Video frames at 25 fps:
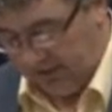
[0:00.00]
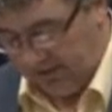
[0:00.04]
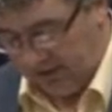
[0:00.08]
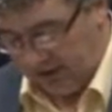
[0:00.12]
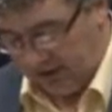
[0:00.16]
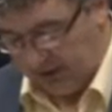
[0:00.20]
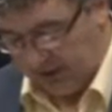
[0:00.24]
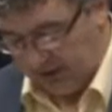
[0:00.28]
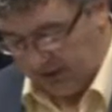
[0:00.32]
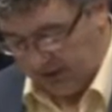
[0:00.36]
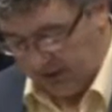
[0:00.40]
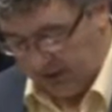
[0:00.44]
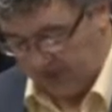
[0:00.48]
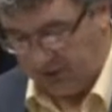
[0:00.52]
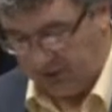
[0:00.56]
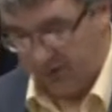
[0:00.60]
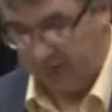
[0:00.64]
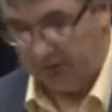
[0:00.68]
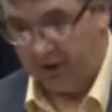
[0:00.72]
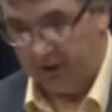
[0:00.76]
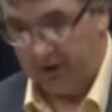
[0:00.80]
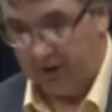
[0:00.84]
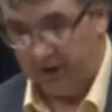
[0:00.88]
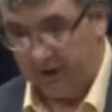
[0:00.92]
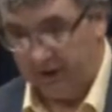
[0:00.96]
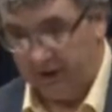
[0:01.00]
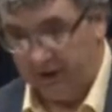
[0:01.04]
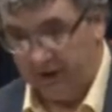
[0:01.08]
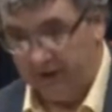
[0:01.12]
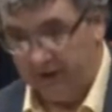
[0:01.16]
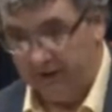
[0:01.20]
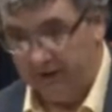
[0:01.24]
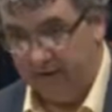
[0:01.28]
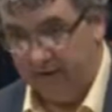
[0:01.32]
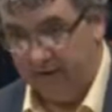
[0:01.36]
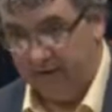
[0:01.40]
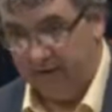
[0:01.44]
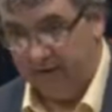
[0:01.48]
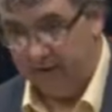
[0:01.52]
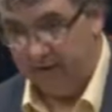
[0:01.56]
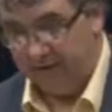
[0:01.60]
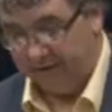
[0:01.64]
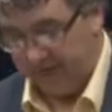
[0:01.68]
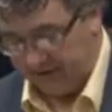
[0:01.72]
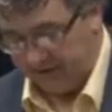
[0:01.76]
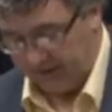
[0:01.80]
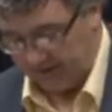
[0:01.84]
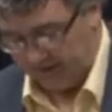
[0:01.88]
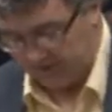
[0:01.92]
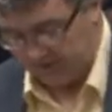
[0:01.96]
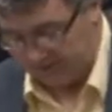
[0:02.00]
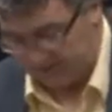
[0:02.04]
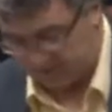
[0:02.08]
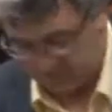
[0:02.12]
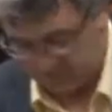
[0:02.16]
Maybe you'll use the recovery to benefit